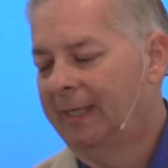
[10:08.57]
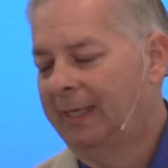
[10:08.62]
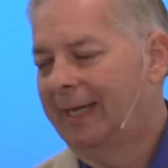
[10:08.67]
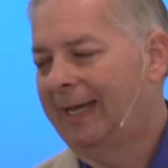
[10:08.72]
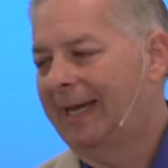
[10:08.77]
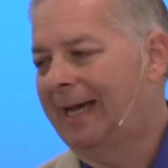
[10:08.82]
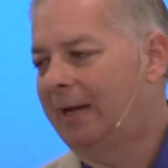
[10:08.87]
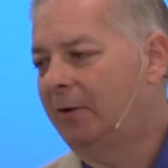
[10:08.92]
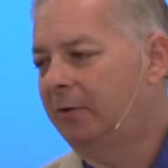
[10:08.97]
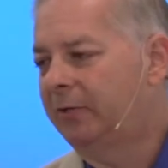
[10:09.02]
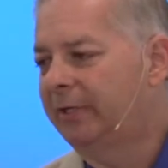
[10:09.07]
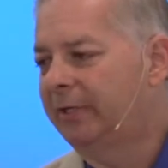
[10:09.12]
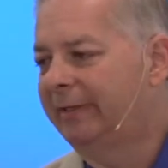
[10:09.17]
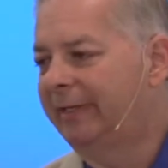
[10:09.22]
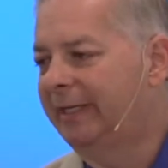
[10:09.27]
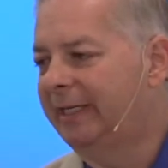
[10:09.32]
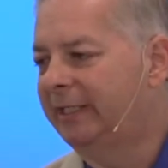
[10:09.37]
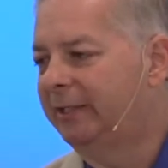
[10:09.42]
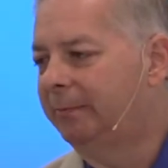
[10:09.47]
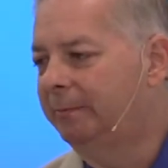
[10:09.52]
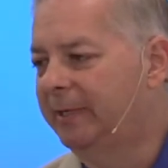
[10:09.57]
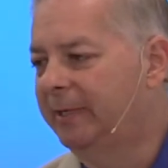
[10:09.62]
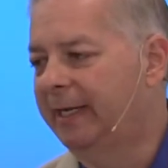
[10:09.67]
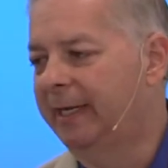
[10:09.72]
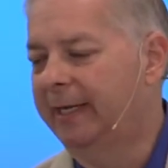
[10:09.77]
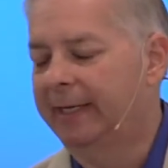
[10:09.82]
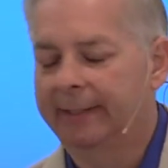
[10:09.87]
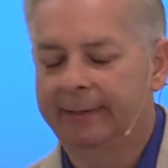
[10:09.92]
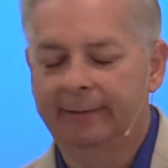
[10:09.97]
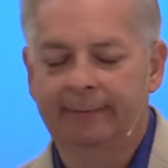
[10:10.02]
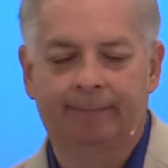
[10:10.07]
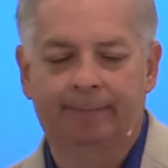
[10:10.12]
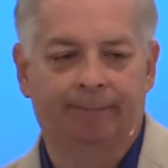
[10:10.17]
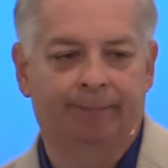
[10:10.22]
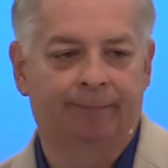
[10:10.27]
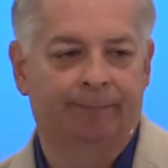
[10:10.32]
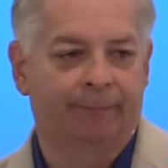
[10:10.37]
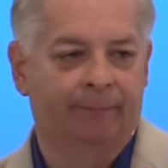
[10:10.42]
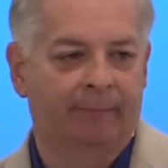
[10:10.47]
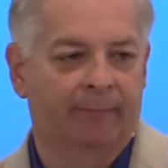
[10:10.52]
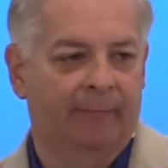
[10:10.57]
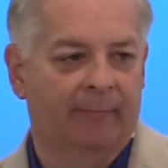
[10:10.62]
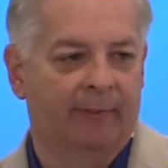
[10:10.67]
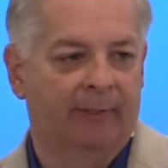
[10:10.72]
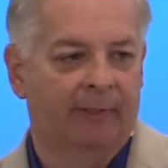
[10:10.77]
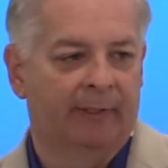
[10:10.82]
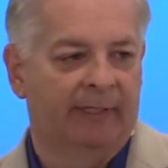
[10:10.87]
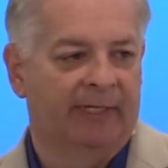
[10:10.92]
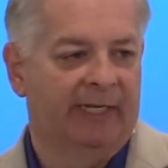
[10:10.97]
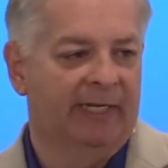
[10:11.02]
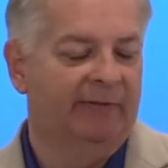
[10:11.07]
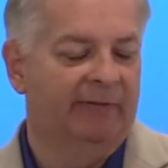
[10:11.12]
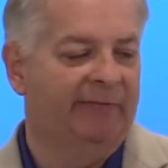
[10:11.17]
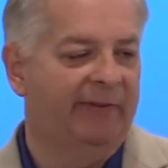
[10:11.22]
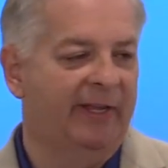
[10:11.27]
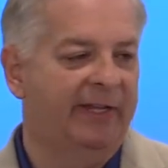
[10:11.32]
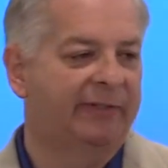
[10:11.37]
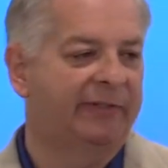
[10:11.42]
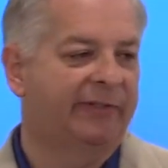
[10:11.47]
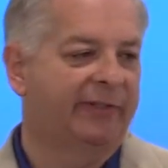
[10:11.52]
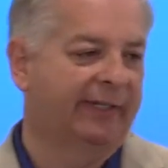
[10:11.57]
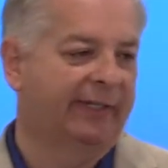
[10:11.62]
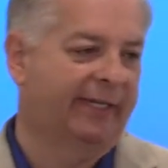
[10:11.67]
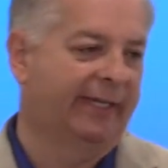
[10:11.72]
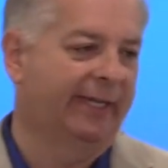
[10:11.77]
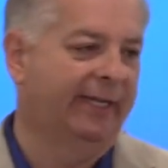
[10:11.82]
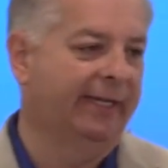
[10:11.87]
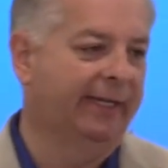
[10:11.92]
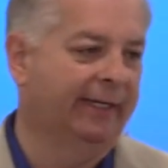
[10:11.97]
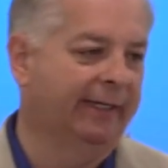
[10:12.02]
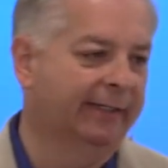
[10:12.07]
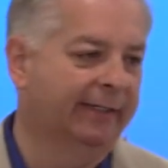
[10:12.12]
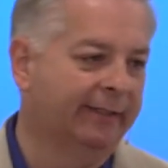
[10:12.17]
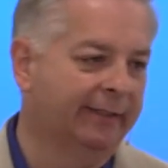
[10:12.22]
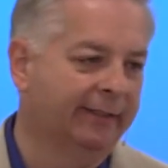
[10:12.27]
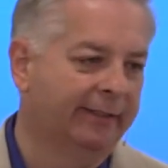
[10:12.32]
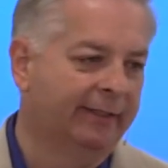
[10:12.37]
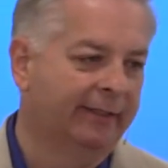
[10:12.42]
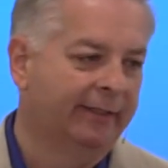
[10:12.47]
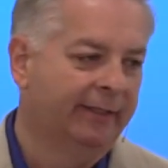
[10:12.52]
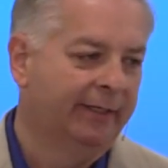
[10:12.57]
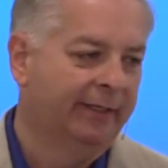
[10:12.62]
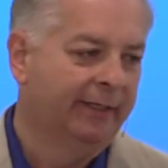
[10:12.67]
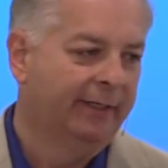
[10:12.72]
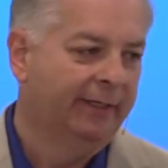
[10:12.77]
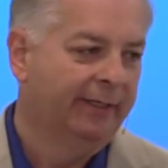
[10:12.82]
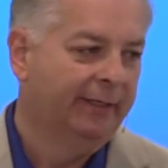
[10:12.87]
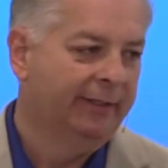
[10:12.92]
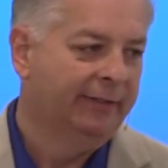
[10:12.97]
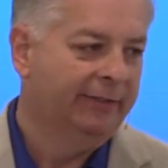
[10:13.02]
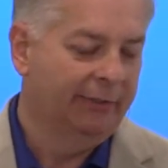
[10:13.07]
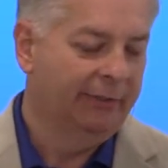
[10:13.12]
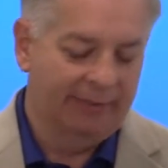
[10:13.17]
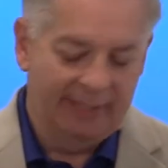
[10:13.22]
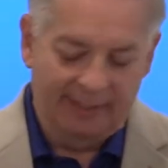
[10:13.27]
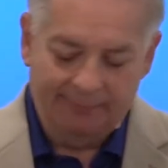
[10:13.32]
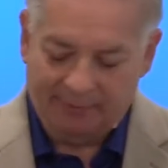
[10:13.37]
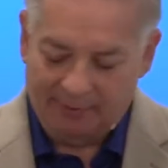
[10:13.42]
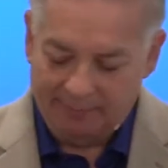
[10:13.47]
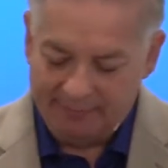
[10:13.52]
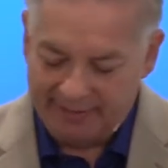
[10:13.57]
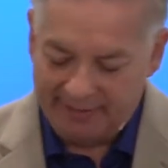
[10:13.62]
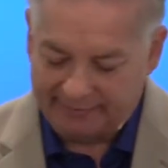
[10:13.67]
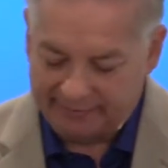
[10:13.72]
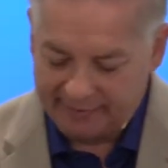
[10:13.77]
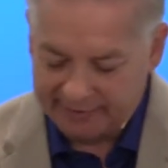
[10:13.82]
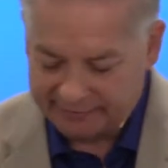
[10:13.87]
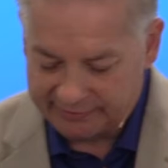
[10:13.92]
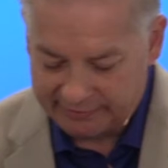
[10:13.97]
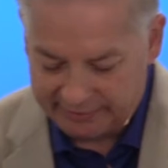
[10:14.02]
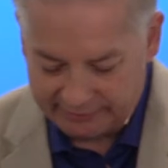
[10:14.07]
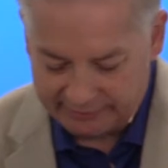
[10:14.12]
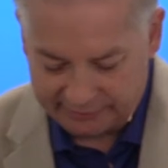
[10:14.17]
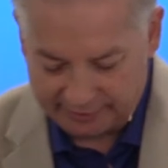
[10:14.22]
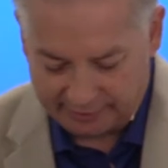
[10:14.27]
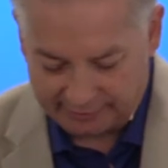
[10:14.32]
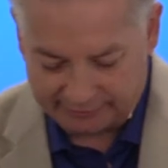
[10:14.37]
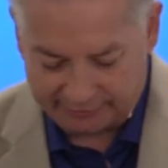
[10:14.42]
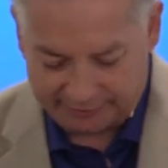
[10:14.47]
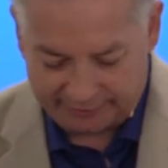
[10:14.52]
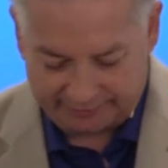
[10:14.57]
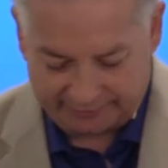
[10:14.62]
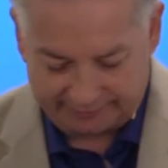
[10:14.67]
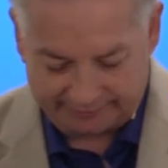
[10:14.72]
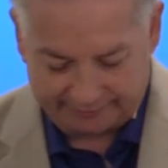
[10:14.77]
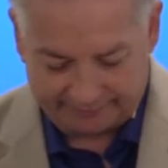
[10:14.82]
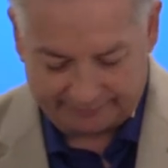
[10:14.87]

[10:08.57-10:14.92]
How could these men convince the king to implement this injunction?